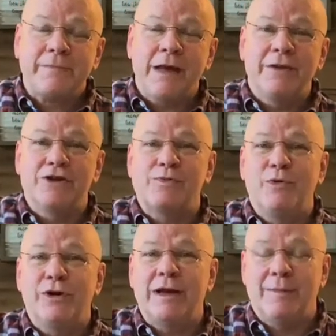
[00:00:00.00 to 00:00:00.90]
this
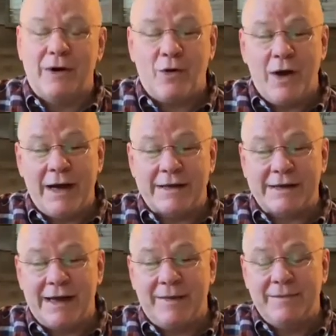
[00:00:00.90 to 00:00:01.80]
morning in my quiet
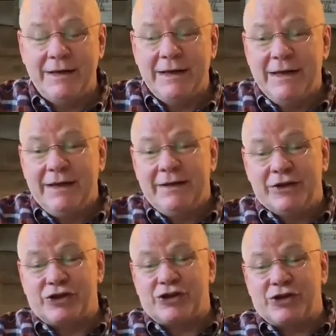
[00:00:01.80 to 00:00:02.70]
time,
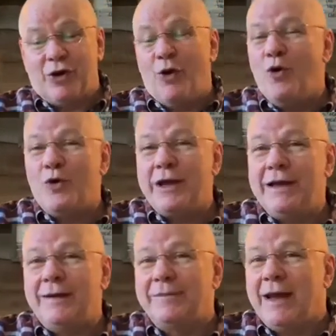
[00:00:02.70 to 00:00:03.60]
this old
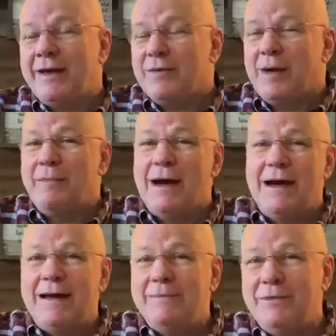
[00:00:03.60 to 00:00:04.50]
hymn came to my
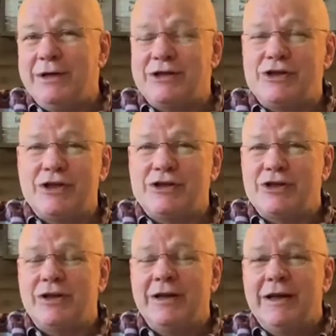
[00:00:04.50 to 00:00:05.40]
mind, but it's
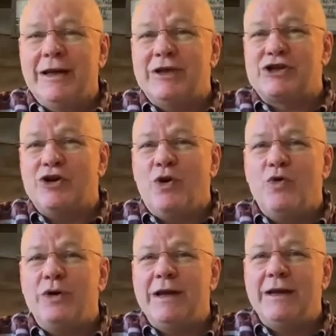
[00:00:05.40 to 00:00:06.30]
an
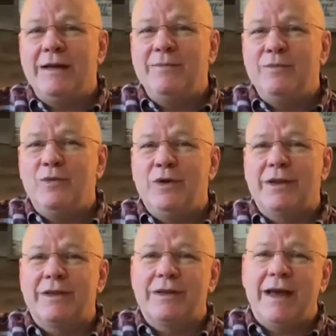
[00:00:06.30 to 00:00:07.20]
old hymn
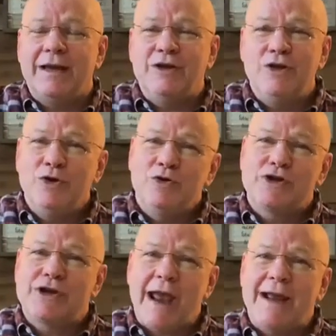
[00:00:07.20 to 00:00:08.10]
with a new
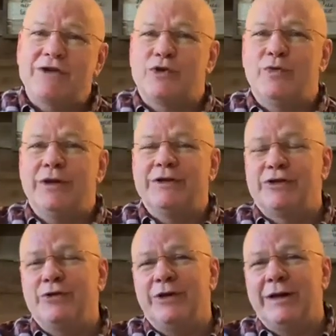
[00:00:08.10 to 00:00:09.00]
stanza written
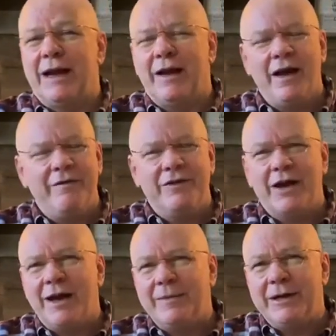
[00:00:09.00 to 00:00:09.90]
to it, and I love the
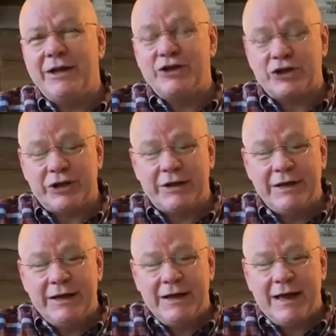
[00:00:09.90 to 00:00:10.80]
combination.
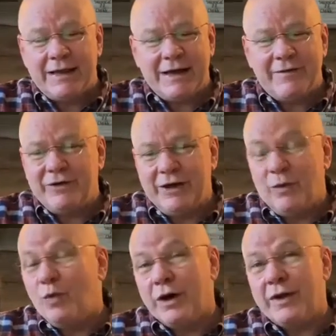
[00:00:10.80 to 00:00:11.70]
I think I've done it
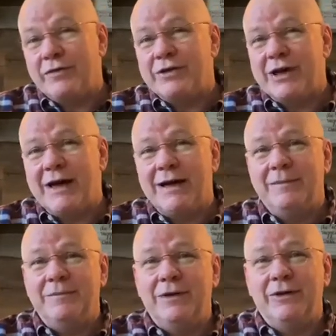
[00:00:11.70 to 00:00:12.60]
one other
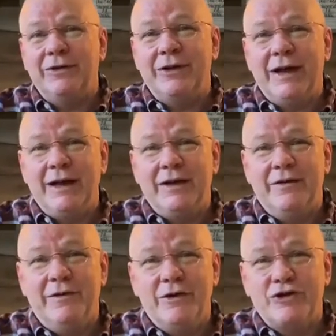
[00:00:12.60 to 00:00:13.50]
time on the daily
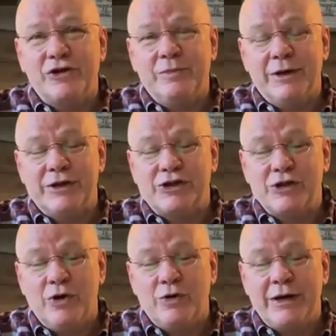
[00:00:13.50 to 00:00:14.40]
devotion, but it's the
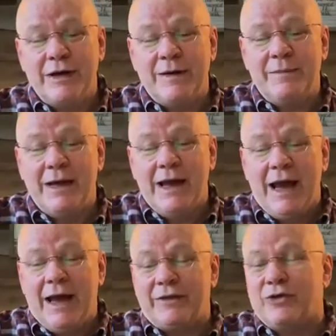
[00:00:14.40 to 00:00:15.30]
old hymn,
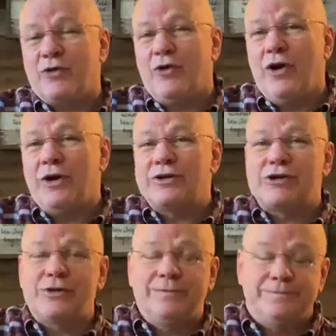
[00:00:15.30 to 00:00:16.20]
At the
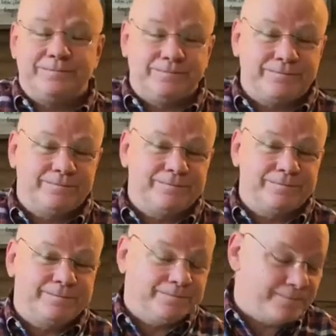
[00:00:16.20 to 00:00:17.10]
Cross.
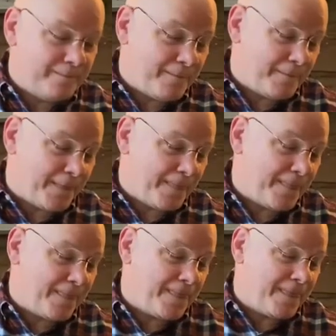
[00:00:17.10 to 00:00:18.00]

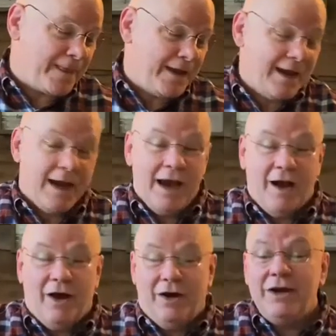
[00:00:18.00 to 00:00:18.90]

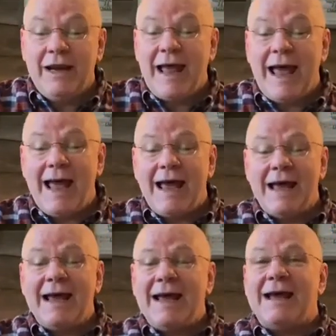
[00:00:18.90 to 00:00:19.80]

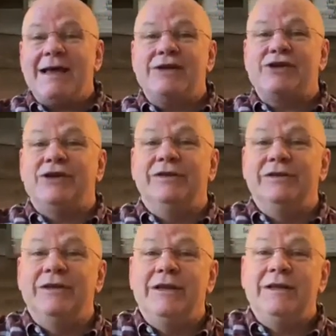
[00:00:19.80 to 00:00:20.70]
Alas and
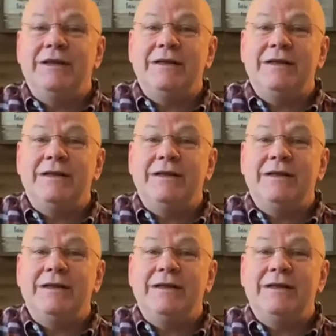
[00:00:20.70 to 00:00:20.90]
did